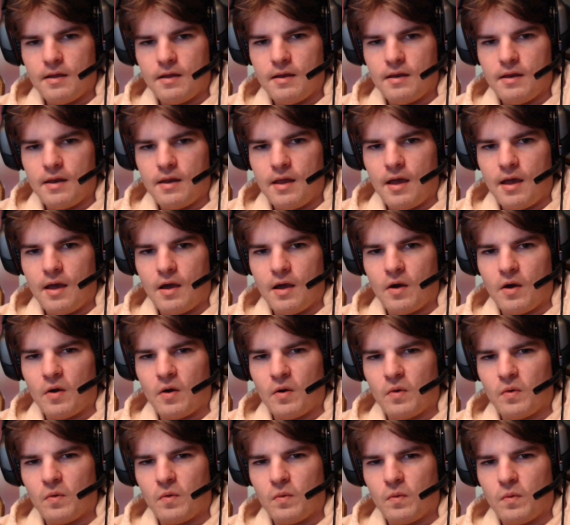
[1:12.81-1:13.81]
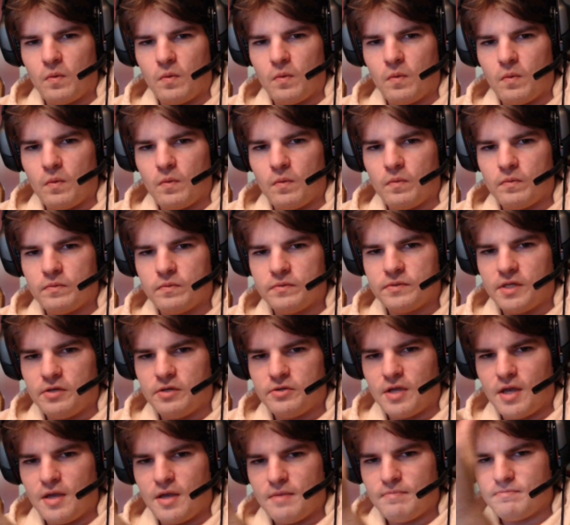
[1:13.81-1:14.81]
Now, take
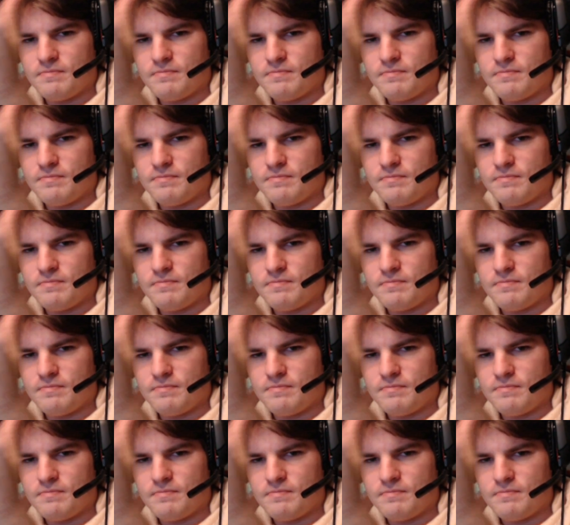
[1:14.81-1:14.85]
your time,